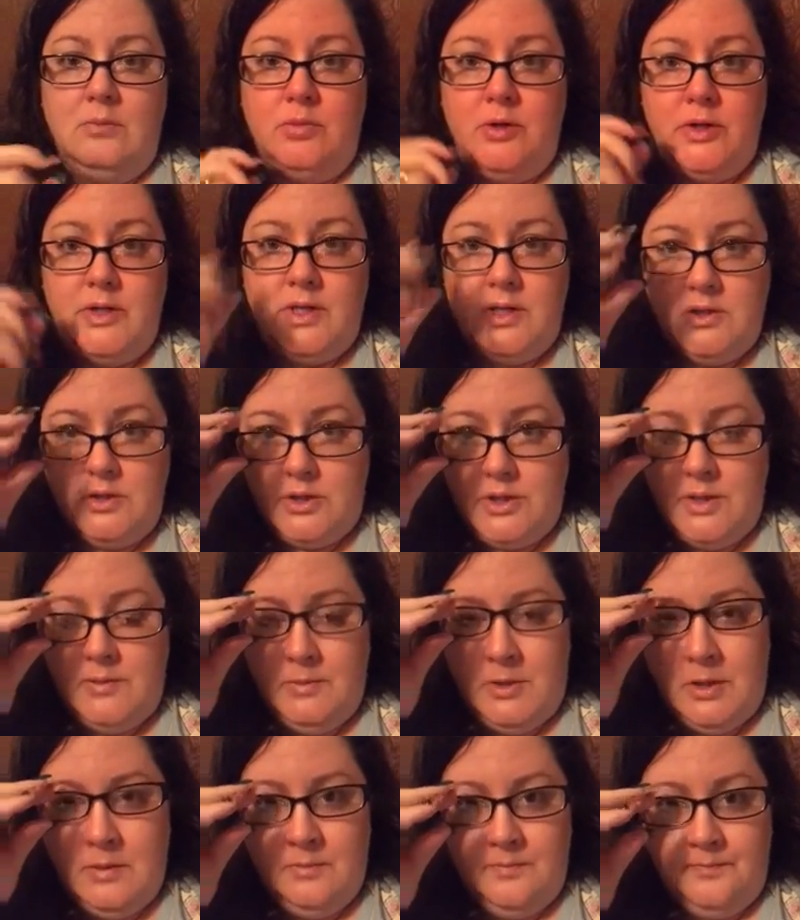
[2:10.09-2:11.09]
breathing
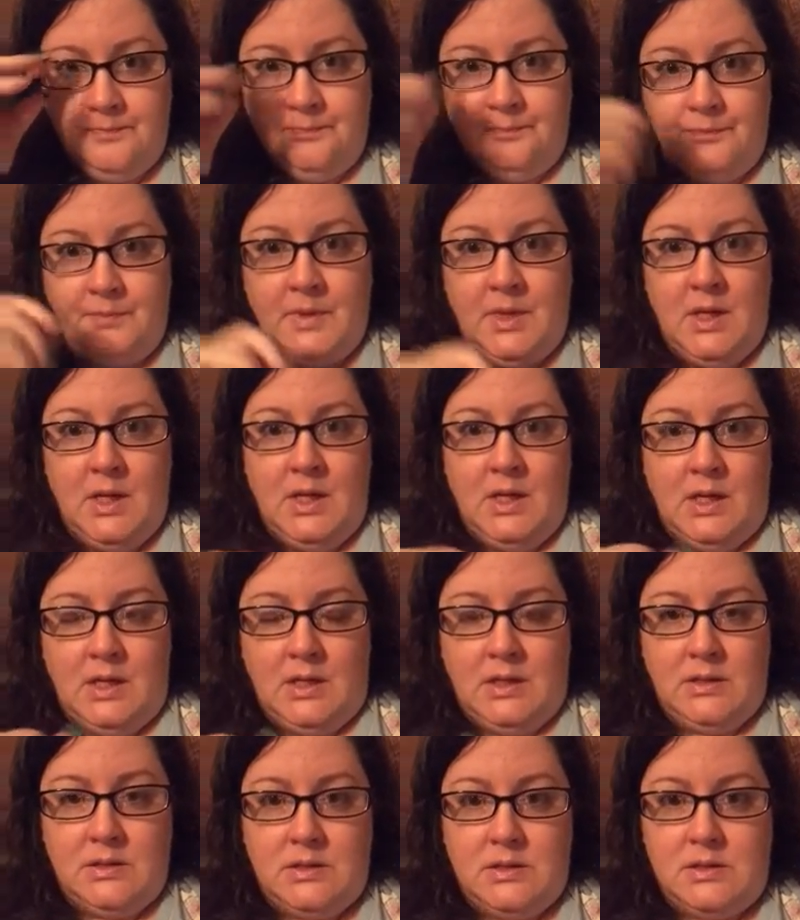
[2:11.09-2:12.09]
treatment,
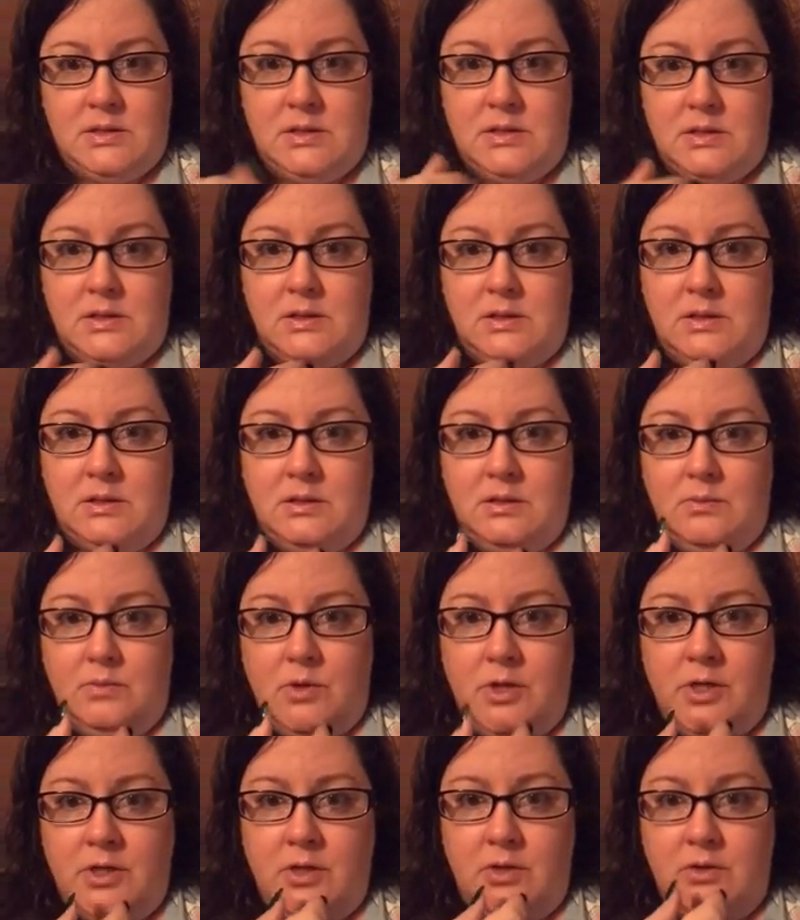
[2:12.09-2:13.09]
it's
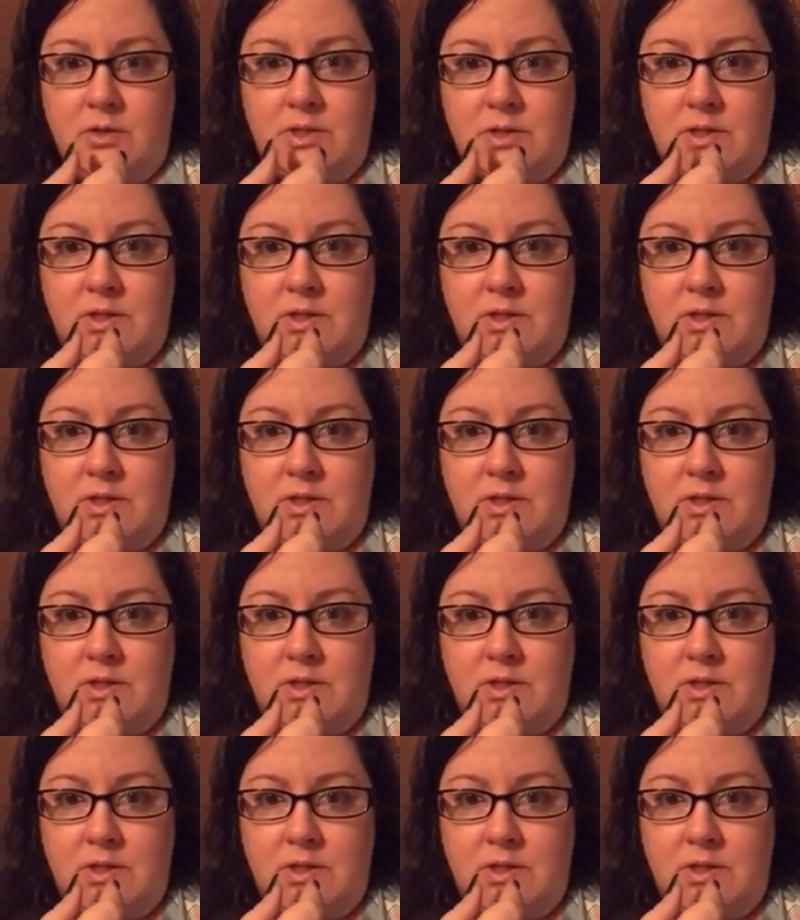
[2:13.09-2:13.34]
one of those.